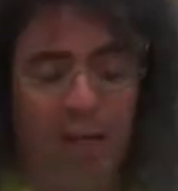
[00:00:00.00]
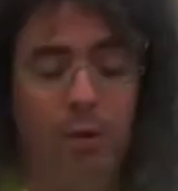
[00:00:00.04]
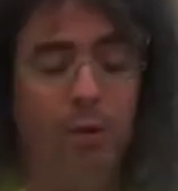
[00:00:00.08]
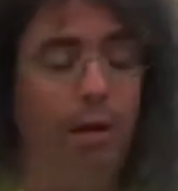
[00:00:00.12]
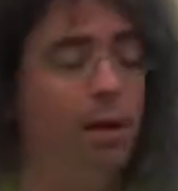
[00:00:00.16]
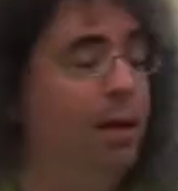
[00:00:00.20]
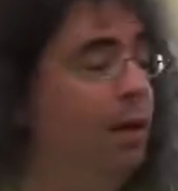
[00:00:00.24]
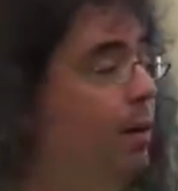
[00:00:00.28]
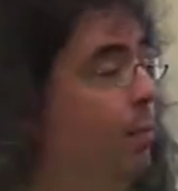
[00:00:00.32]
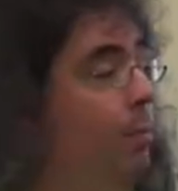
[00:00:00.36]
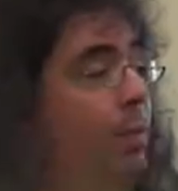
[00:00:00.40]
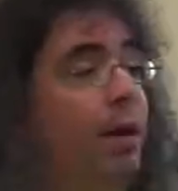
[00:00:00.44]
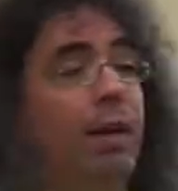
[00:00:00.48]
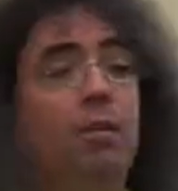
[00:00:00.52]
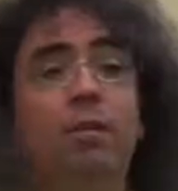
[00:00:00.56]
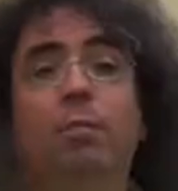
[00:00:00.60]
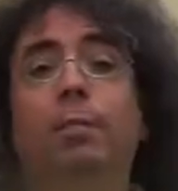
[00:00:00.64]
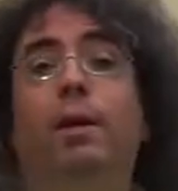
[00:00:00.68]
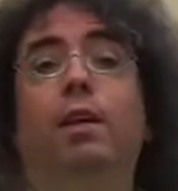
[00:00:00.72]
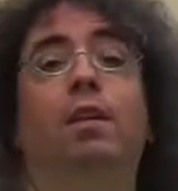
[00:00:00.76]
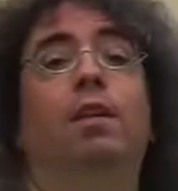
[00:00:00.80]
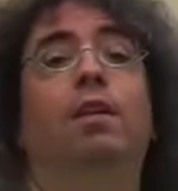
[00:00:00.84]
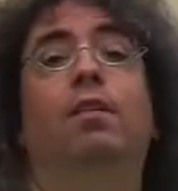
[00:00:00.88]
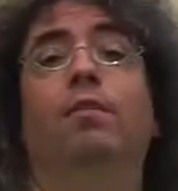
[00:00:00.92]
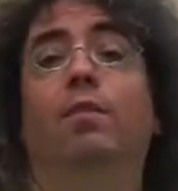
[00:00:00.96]
Anyway, back to
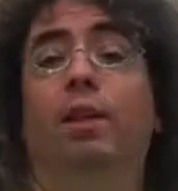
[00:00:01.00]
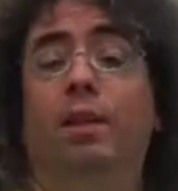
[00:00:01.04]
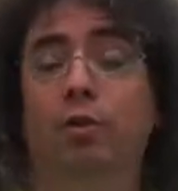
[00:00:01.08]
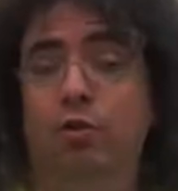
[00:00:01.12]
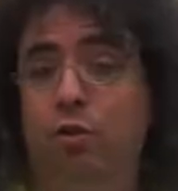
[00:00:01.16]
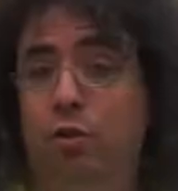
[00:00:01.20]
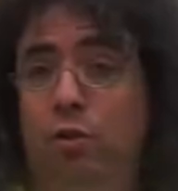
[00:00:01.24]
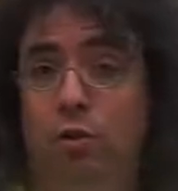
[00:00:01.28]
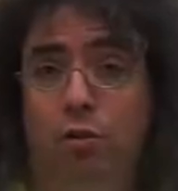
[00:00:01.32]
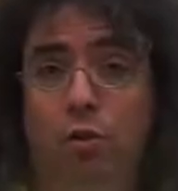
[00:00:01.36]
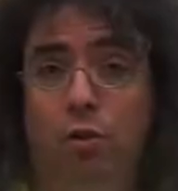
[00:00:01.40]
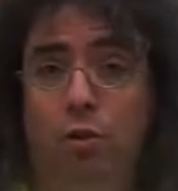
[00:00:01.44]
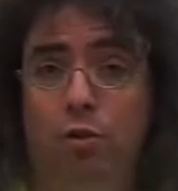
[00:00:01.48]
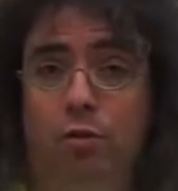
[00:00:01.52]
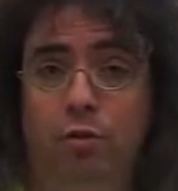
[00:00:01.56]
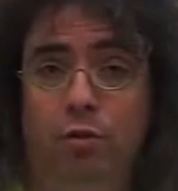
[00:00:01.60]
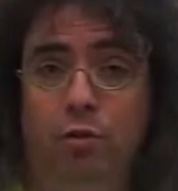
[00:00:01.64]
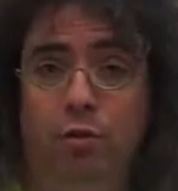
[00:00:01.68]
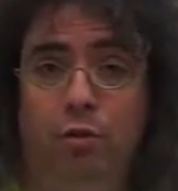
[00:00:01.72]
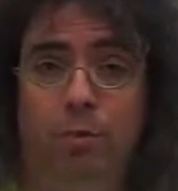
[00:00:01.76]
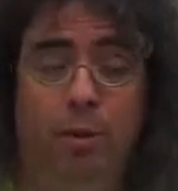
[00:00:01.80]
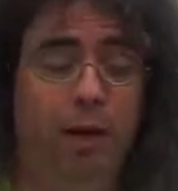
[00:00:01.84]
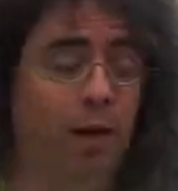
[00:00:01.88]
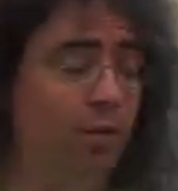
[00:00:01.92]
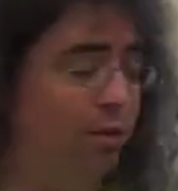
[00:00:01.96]
my conventional
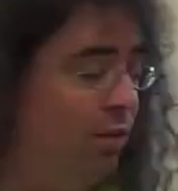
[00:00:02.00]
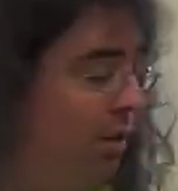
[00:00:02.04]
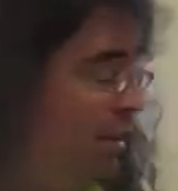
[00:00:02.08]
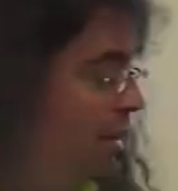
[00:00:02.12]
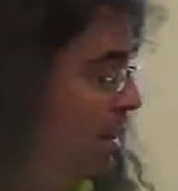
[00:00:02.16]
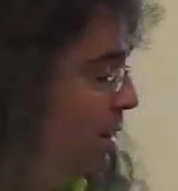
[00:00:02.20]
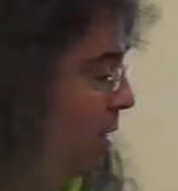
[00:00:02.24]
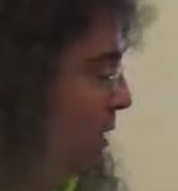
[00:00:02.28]
cultural space.